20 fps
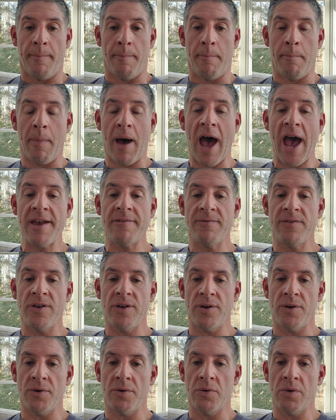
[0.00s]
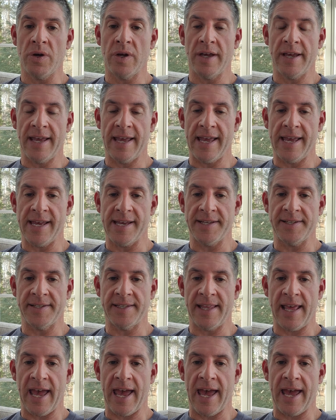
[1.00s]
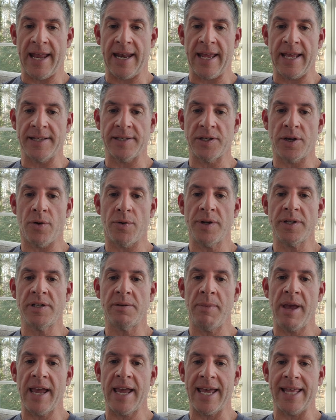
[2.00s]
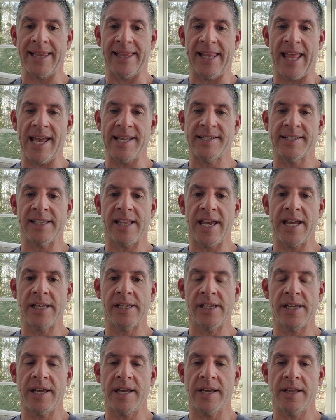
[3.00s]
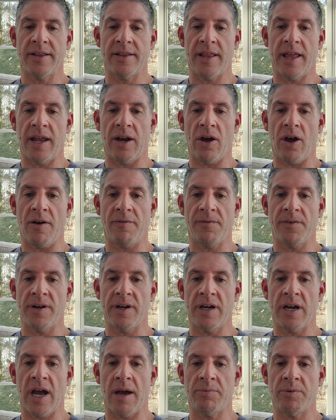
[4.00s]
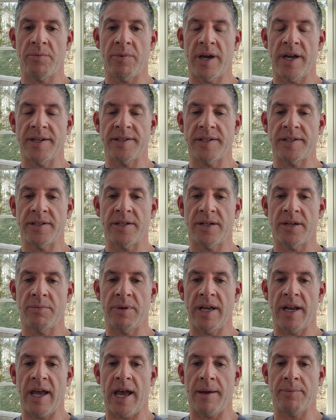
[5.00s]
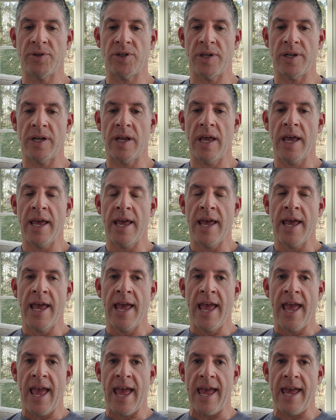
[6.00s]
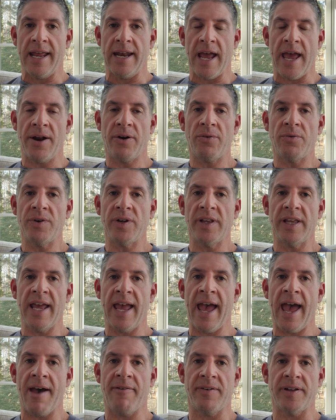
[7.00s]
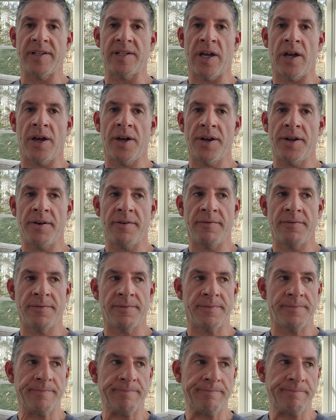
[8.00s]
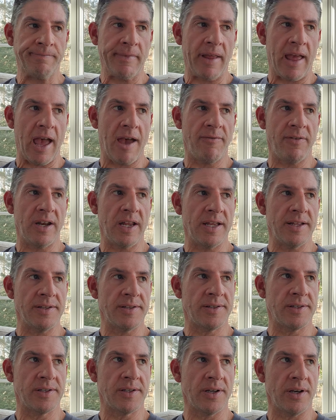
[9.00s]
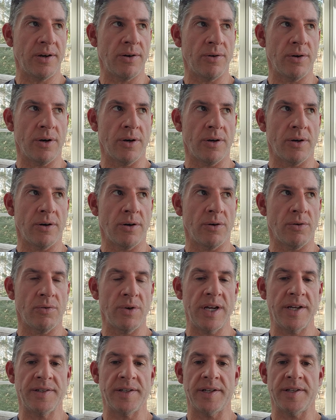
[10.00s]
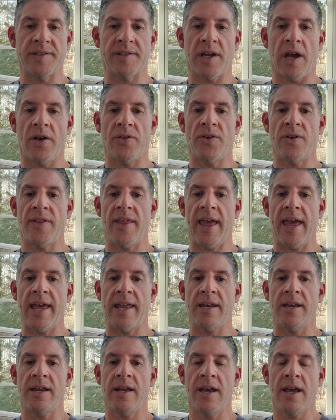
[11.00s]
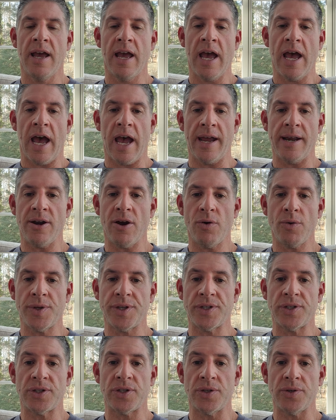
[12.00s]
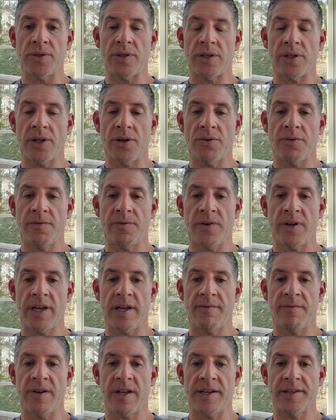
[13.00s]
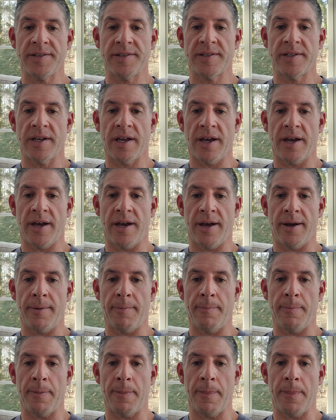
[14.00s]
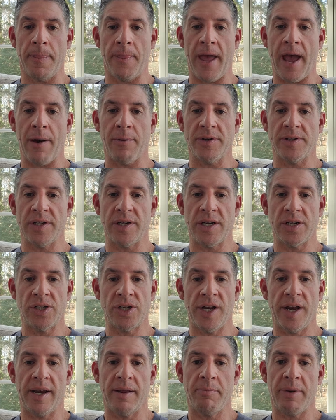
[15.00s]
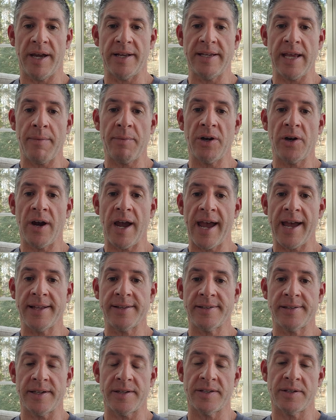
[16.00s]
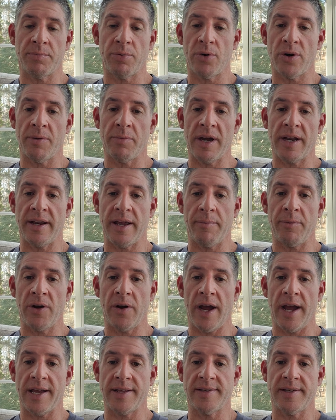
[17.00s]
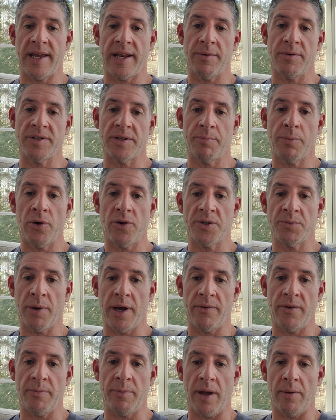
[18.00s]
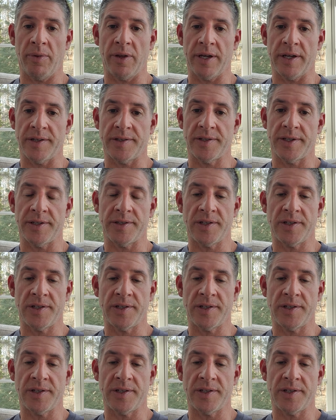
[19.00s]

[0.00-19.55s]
My view is that it's going to make it less likely that offering compromise is going to be an option. And I don't really have a ton of evidence or reasons other than I know with student loan forgiveness, that was initiated by Democrats and supported by Democrats, and it was opposed by Republicans.